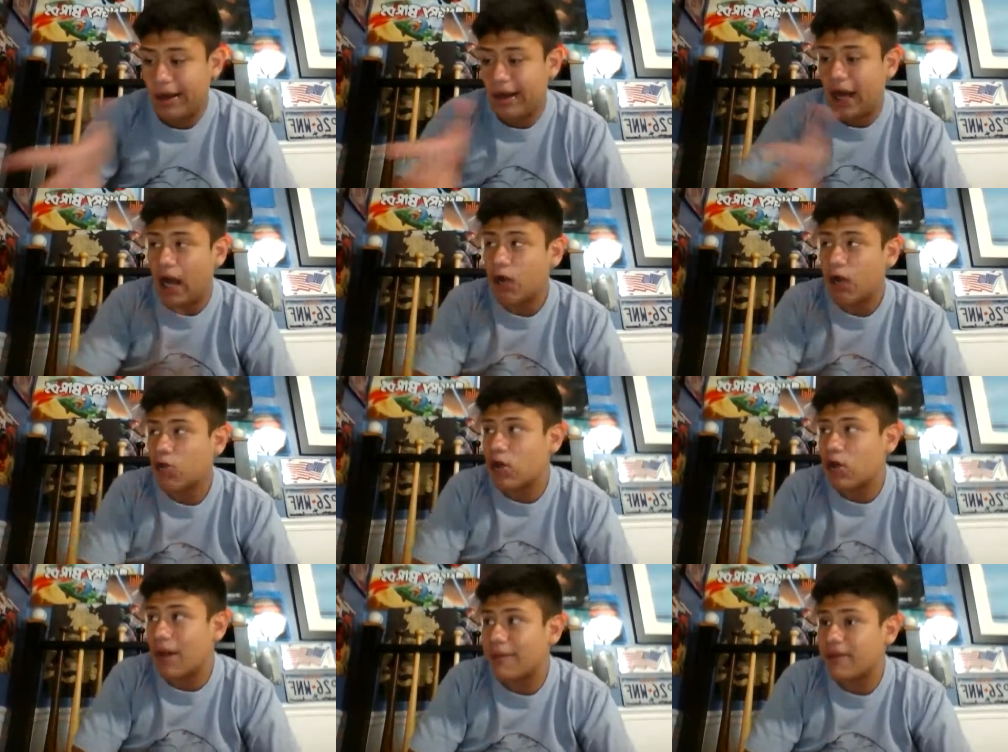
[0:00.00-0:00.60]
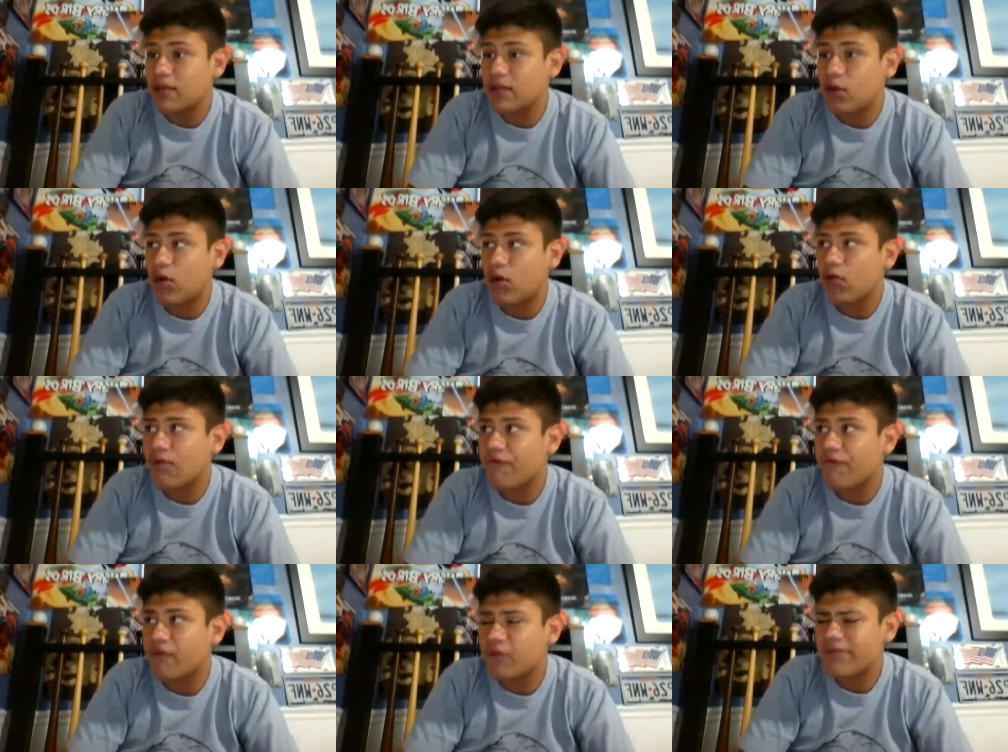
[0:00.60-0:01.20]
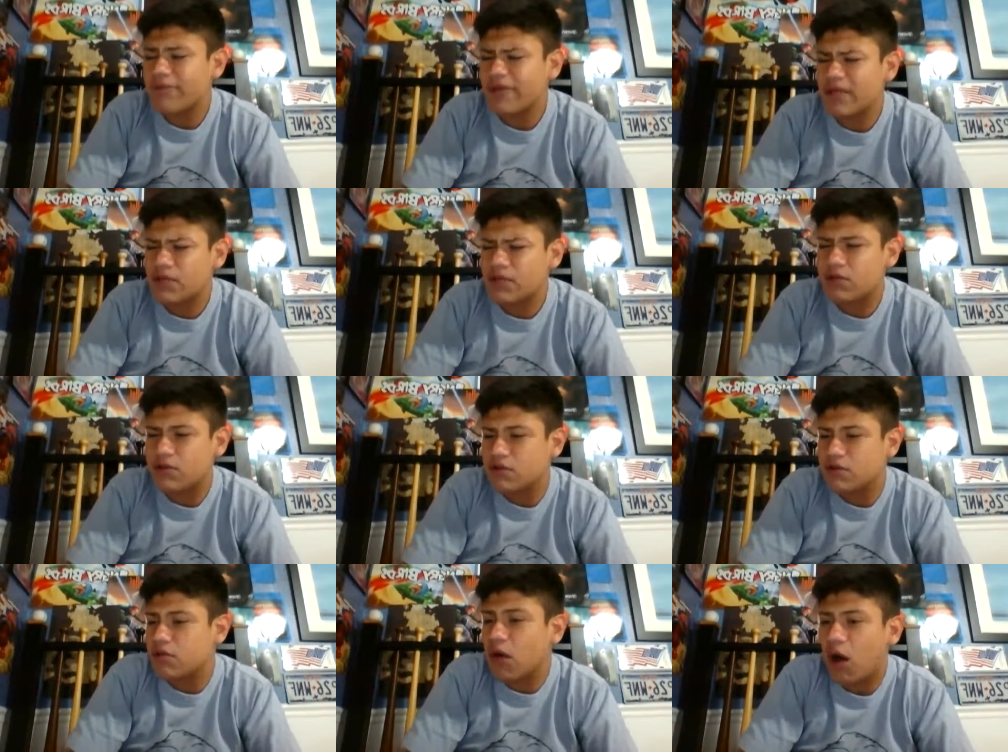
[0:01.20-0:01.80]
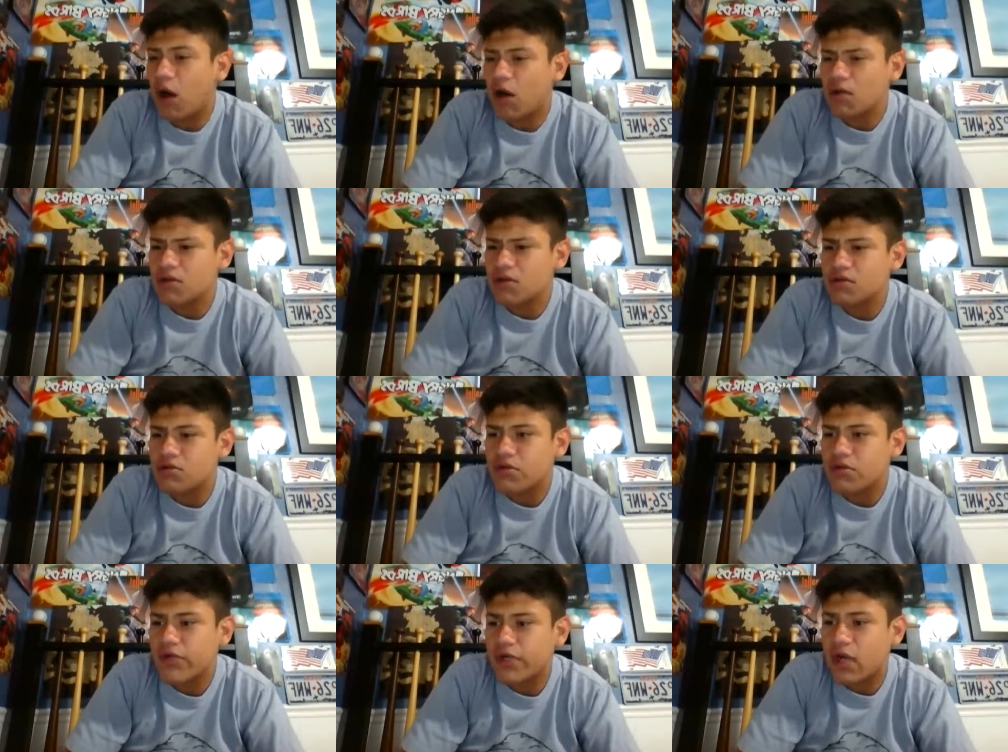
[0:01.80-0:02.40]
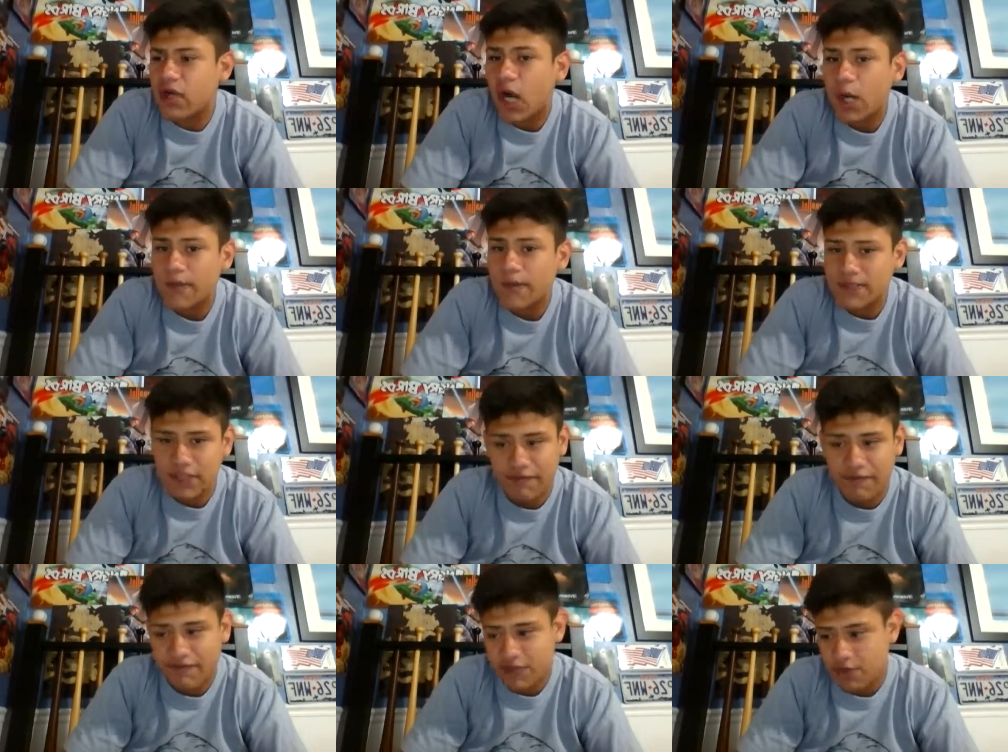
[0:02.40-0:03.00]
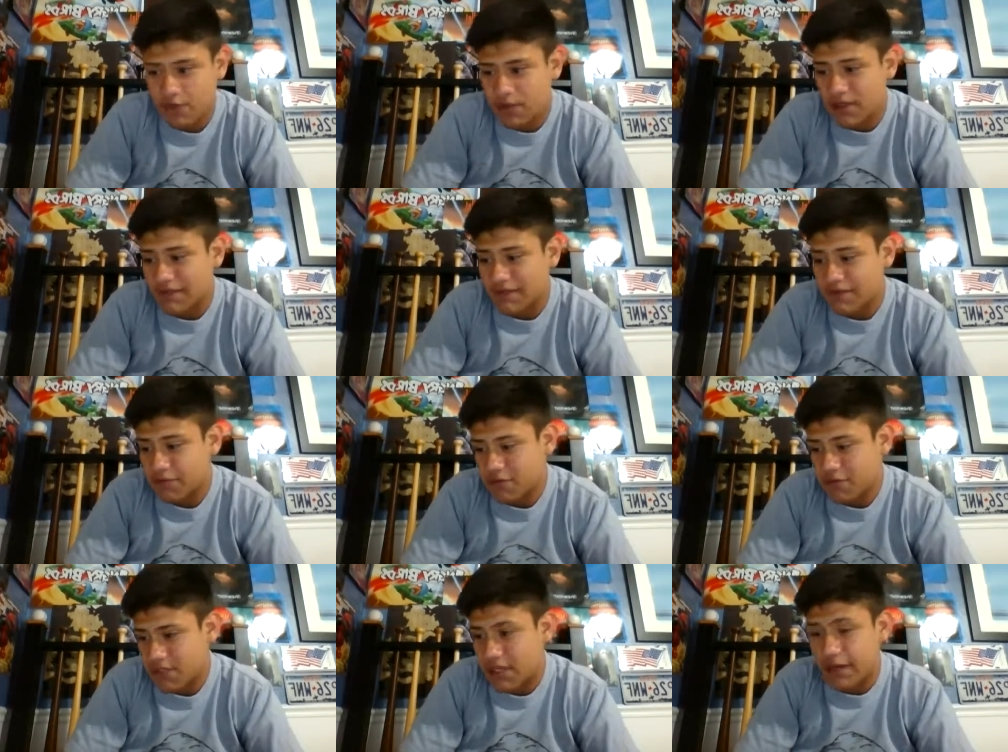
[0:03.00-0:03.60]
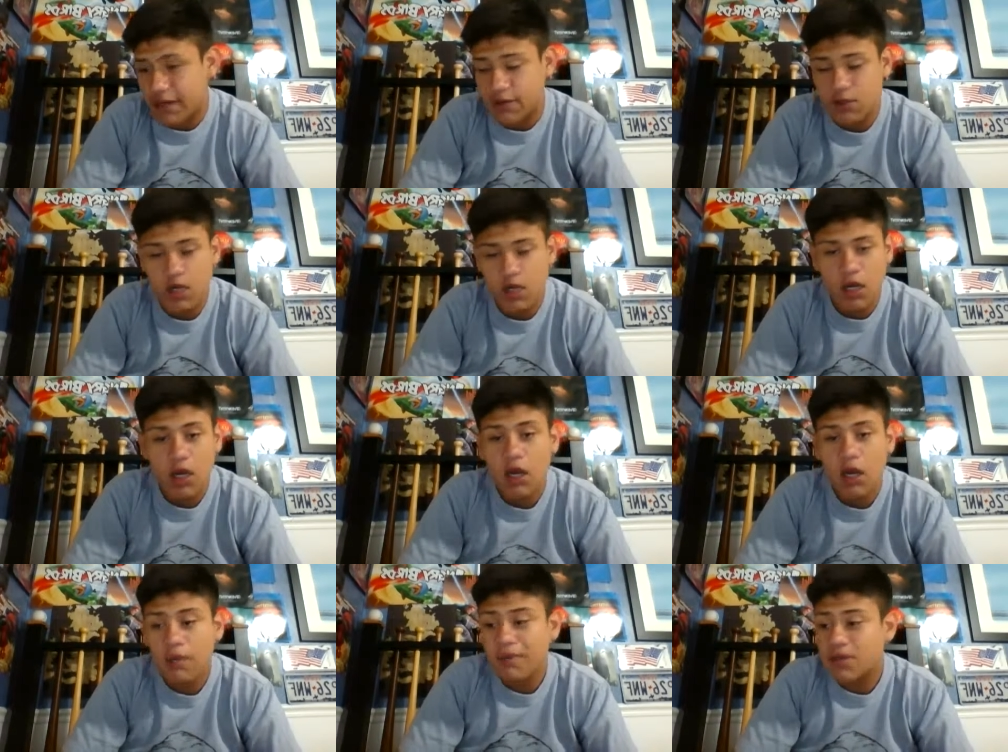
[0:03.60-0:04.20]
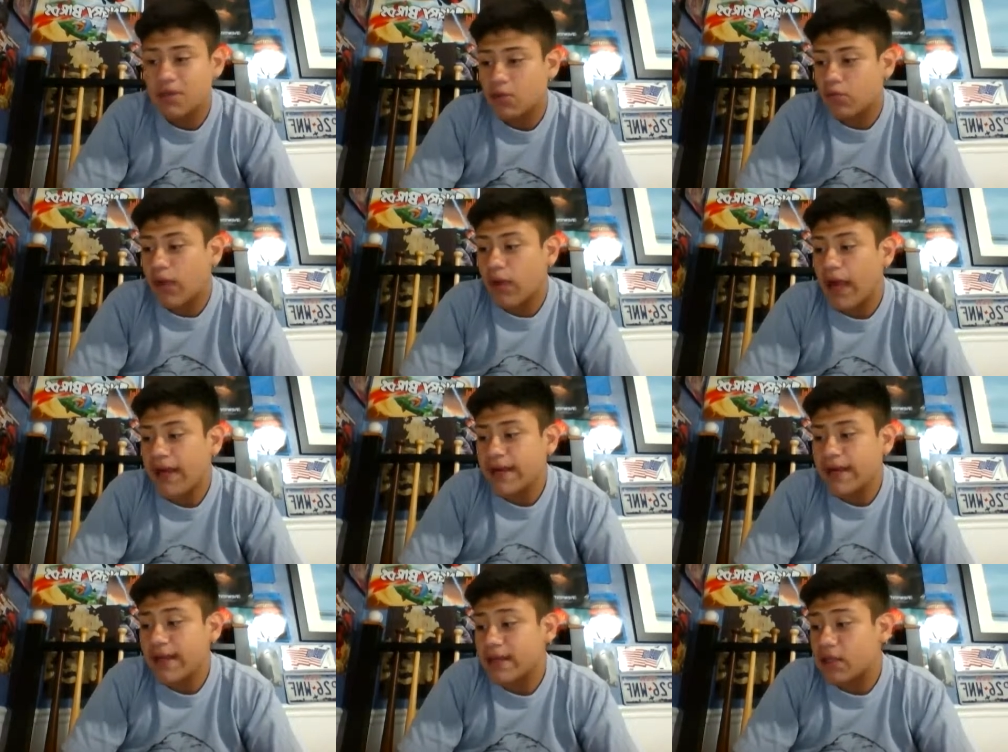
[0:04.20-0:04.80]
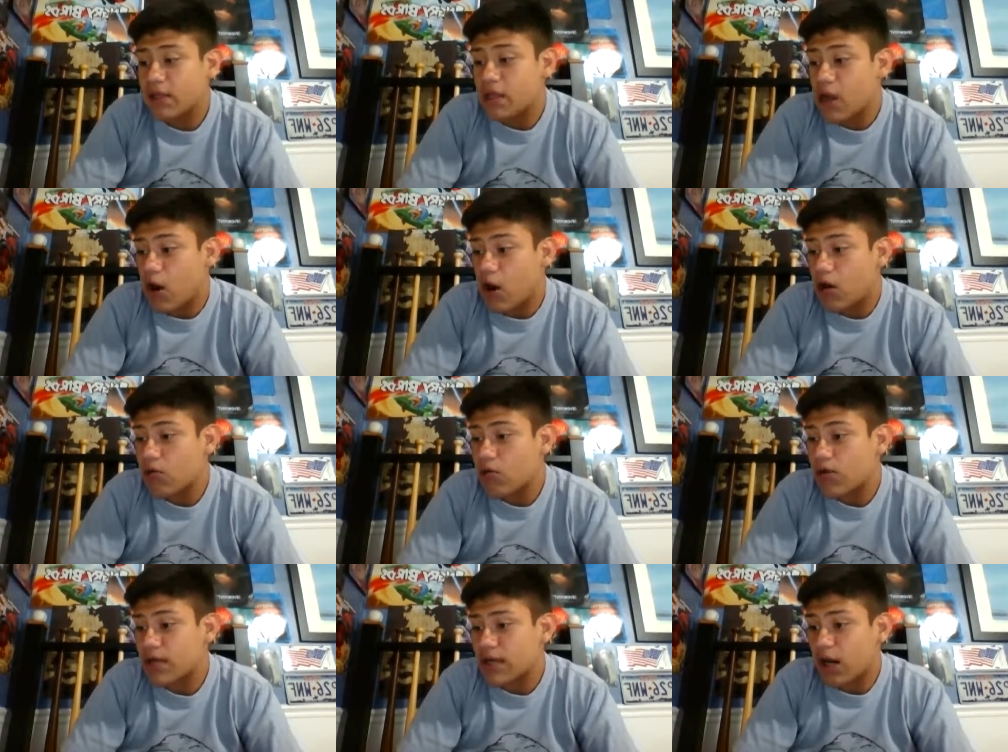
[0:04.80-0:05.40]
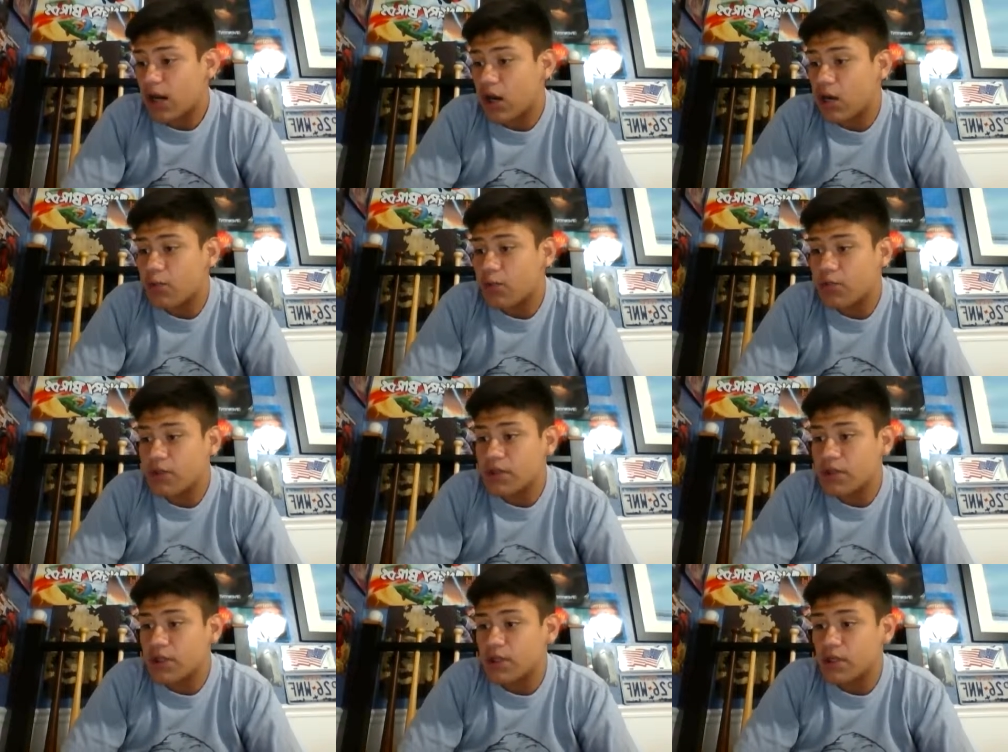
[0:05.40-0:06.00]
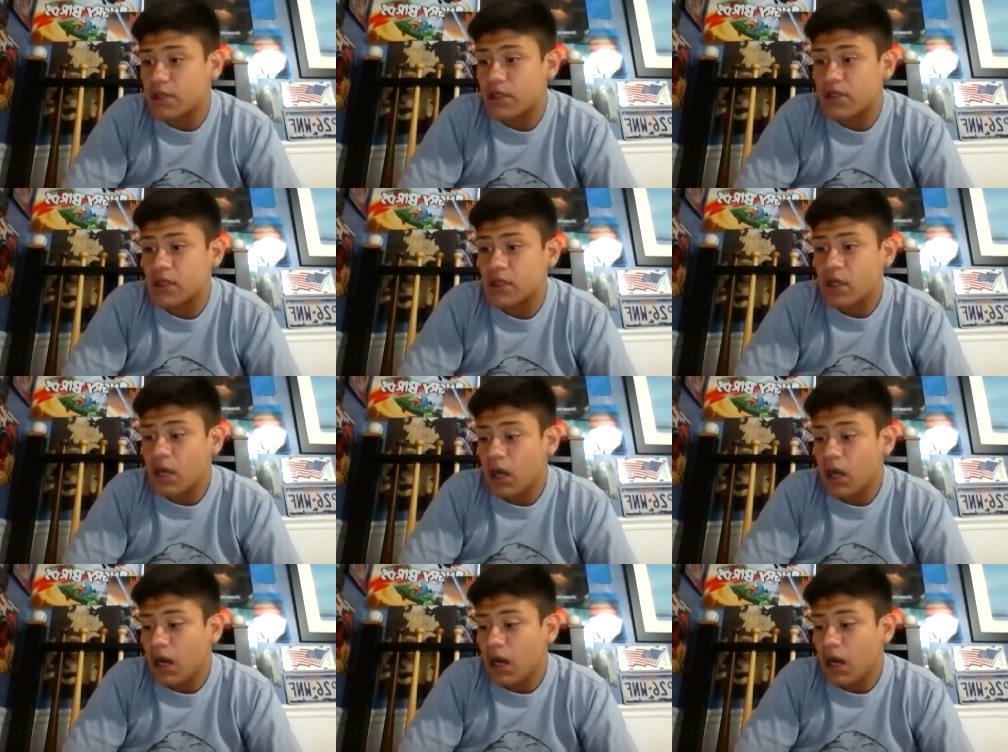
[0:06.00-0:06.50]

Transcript: I don't know. I mean, oh, for me, all three comics have something left to desire. I mean, the writing and the artwork are pretty good.